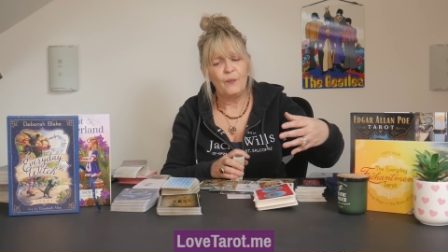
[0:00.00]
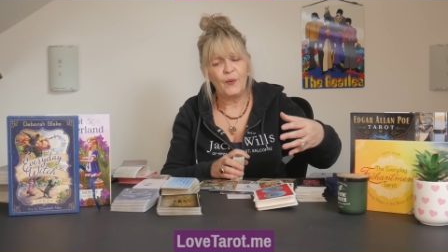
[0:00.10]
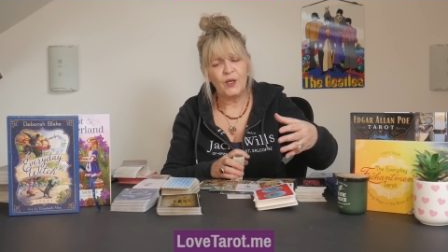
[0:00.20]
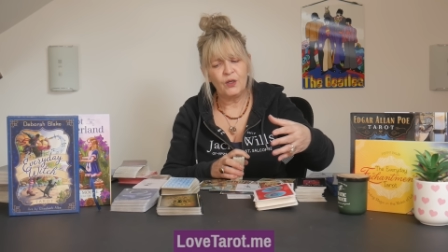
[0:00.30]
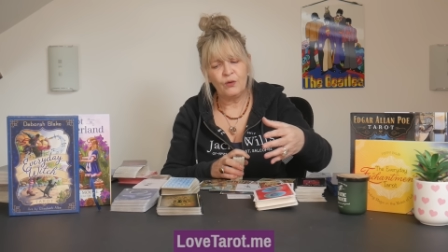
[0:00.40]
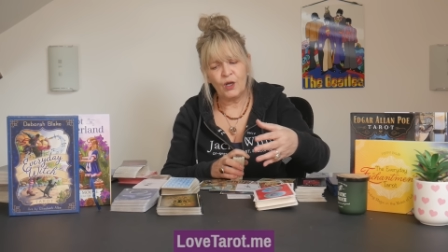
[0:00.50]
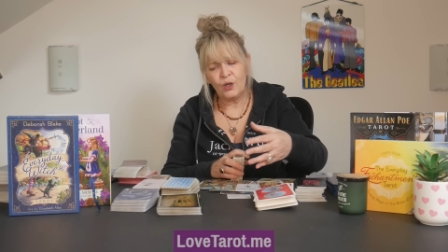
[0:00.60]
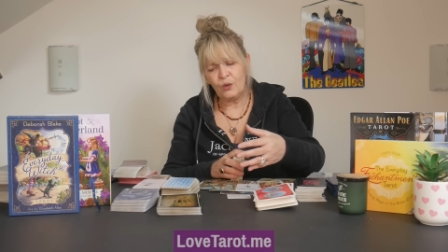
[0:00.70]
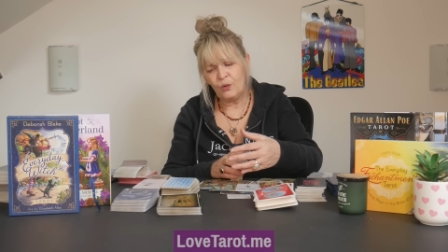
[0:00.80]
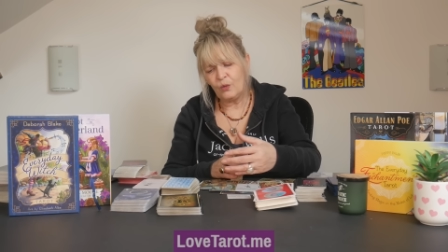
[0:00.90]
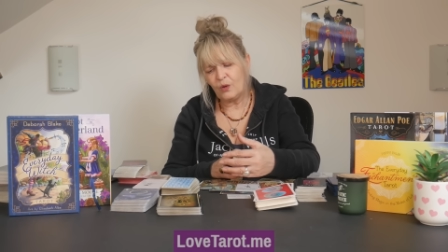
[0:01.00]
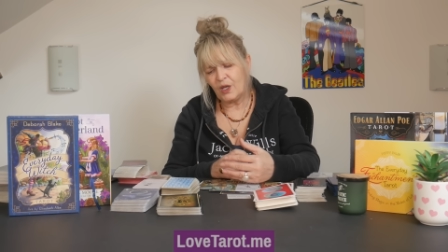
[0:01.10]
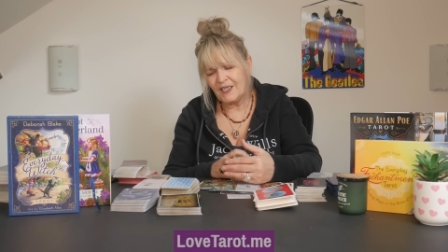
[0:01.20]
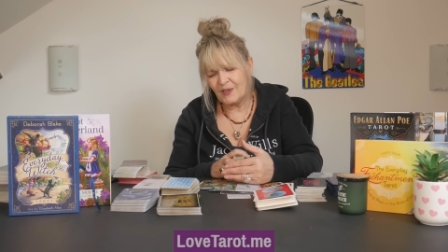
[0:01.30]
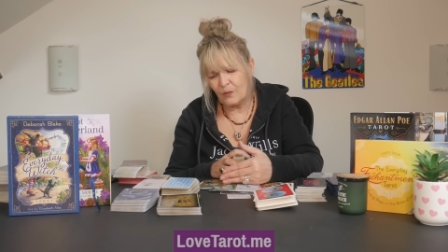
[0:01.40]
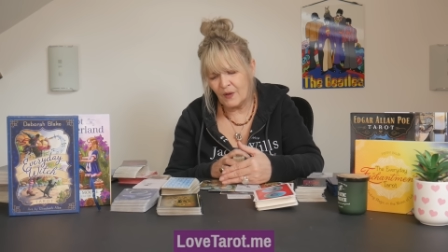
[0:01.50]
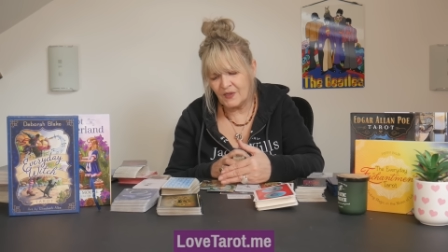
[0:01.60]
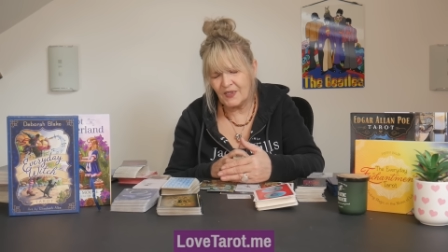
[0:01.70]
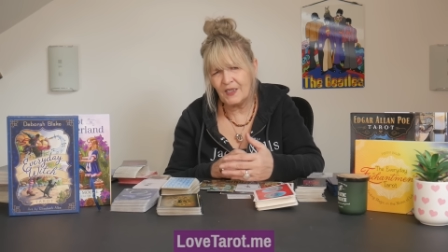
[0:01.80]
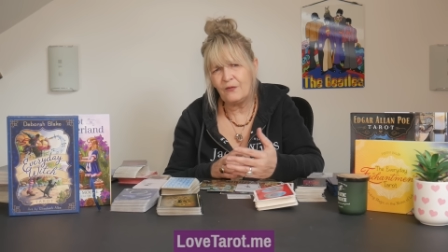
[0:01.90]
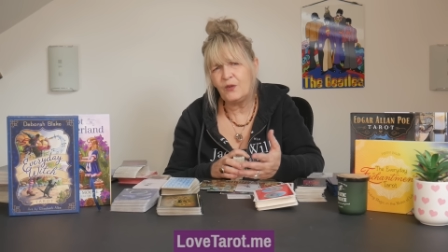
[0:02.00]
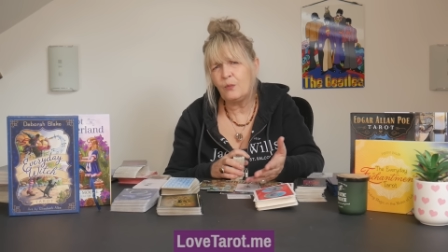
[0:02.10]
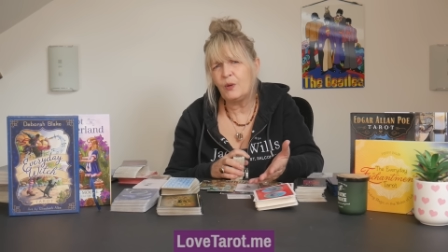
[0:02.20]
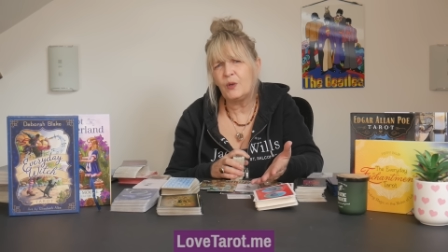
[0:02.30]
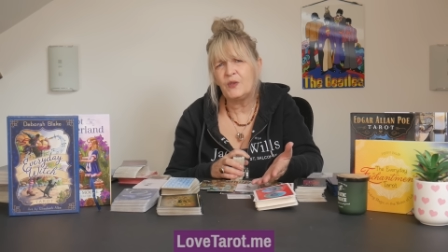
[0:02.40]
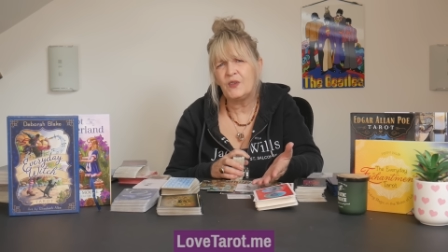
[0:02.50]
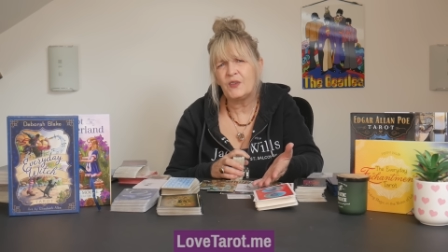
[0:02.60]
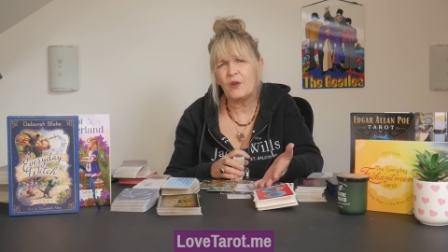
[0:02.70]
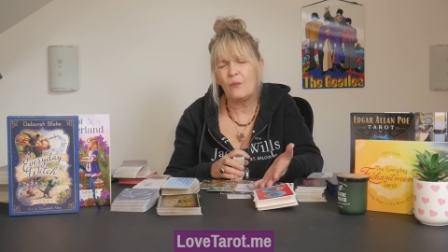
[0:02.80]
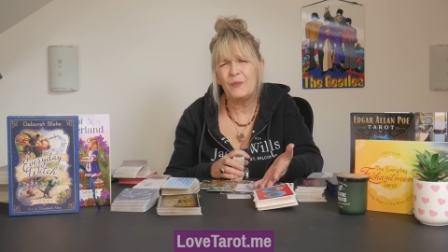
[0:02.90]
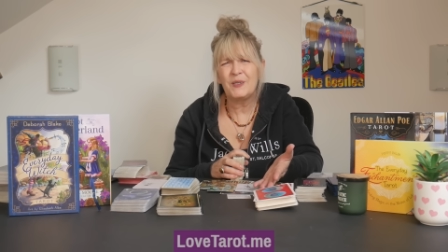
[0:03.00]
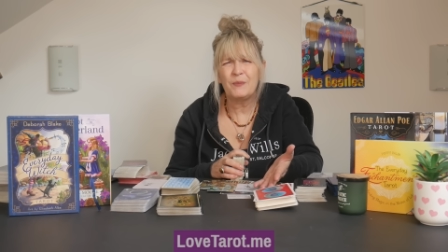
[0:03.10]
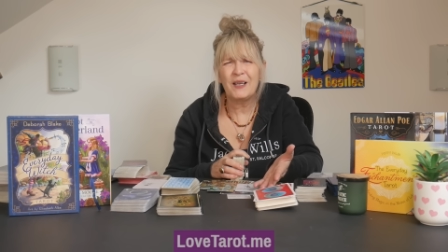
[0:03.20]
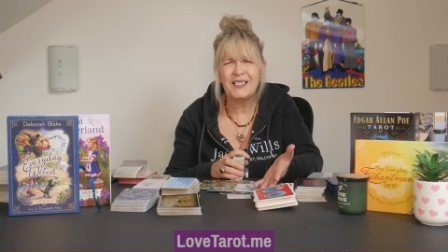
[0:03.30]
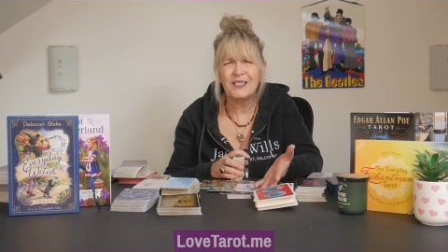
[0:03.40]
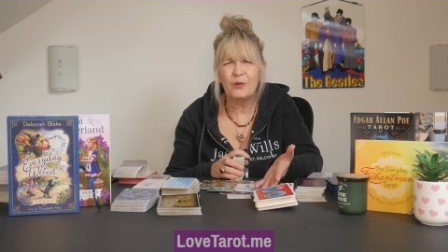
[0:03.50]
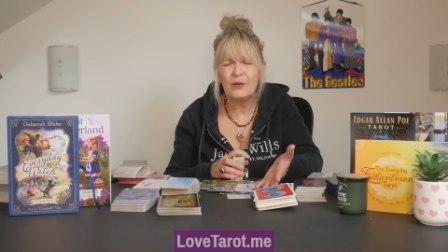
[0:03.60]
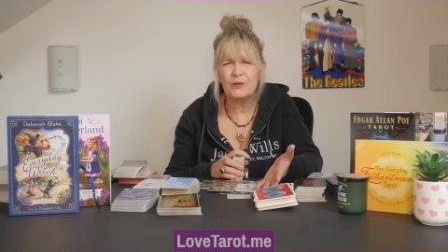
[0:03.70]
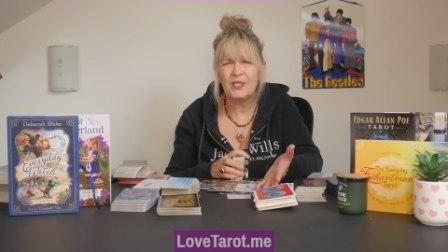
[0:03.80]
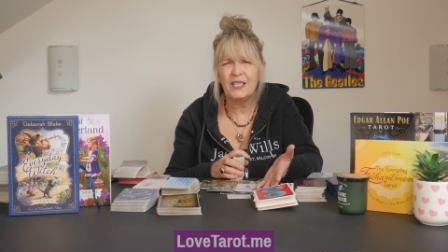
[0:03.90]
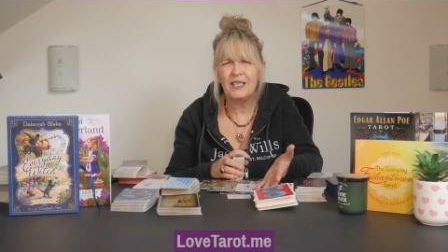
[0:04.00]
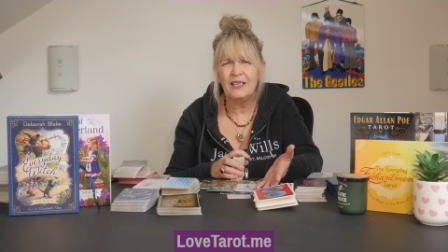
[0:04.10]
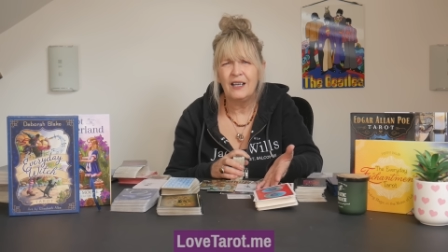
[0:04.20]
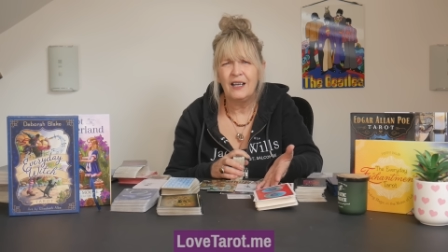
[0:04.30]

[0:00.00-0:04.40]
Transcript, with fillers: But you know, it's almost as if your person's got misplaced loyalty.